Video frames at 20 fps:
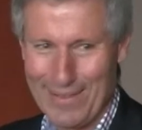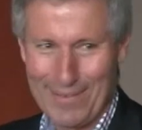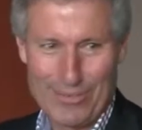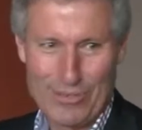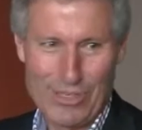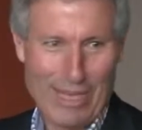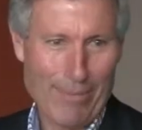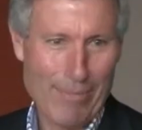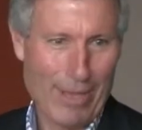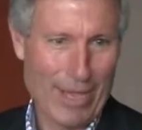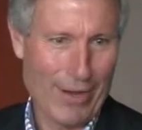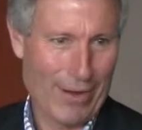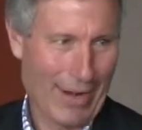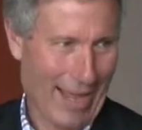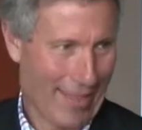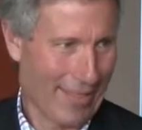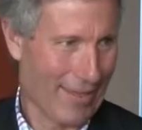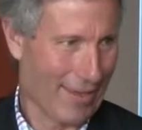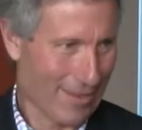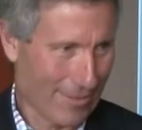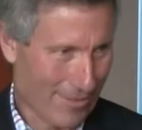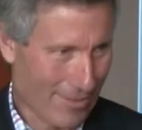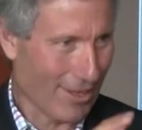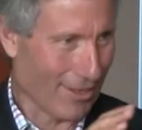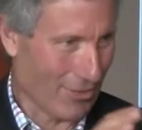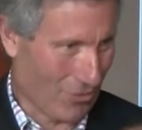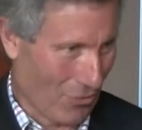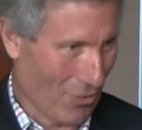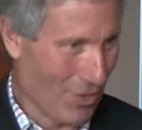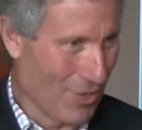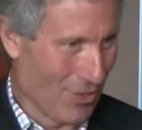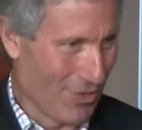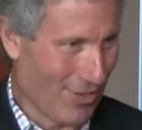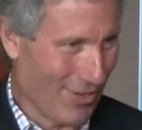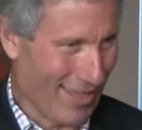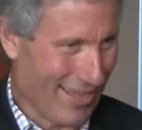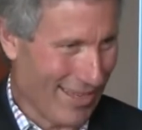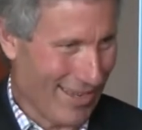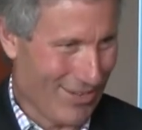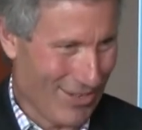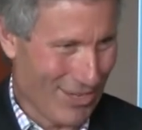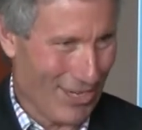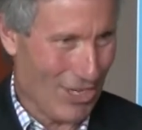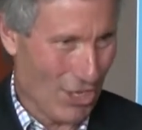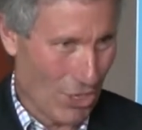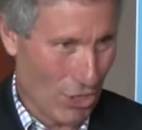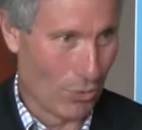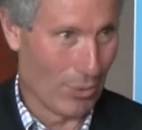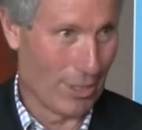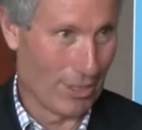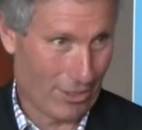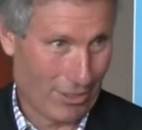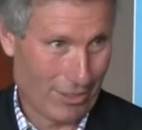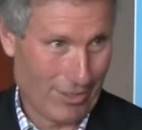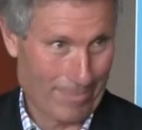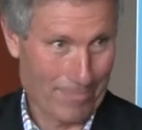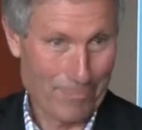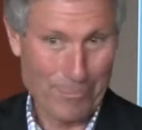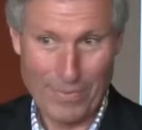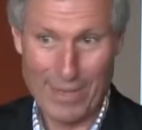somehow or another got through to you as